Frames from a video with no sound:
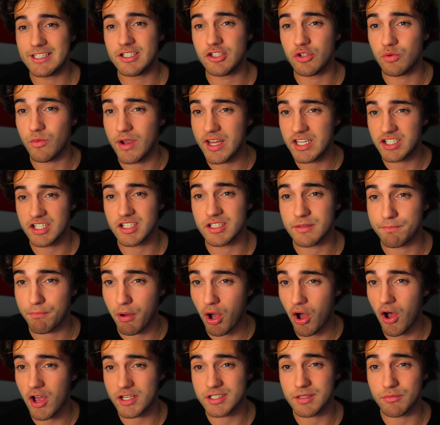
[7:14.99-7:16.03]
situations
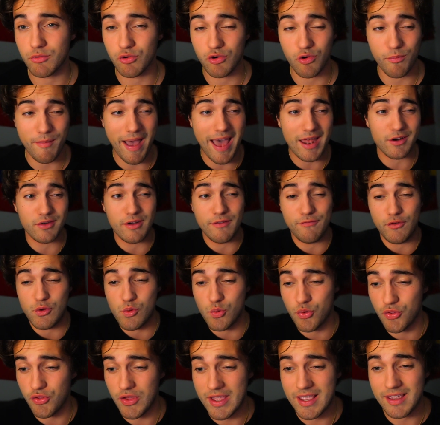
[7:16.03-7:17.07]
possible no matter if you